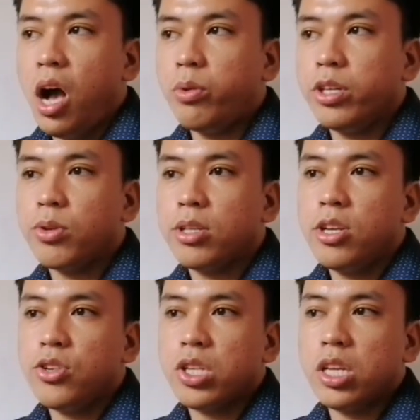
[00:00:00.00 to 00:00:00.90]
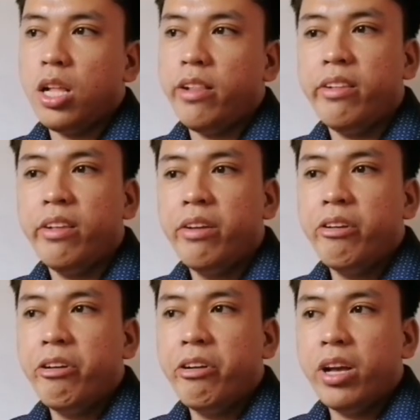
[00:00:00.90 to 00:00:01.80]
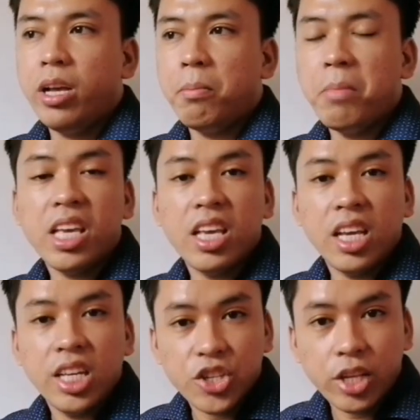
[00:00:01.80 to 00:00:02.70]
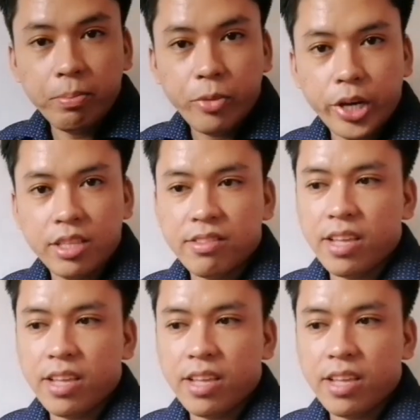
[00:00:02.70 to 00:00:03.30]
our traditional making initial points.